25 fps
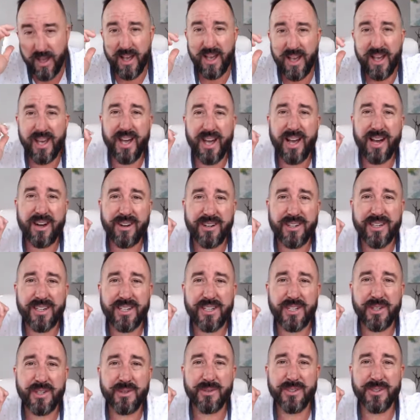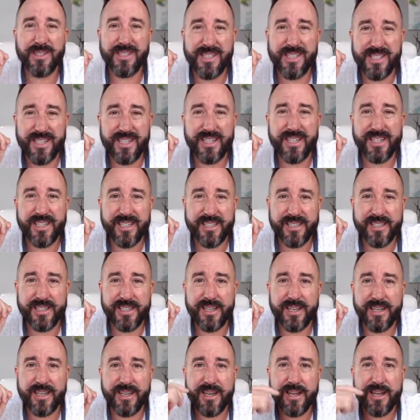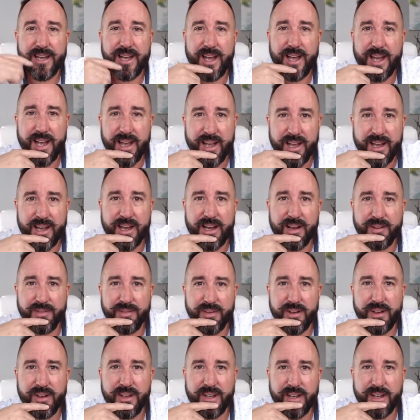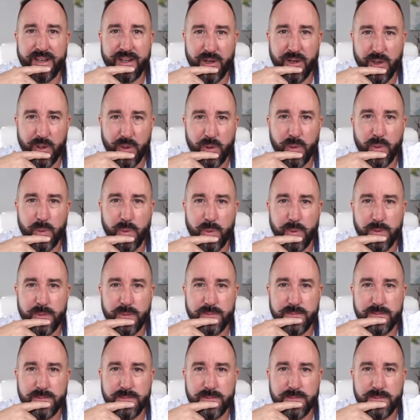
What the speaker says: How can you dig half a hole?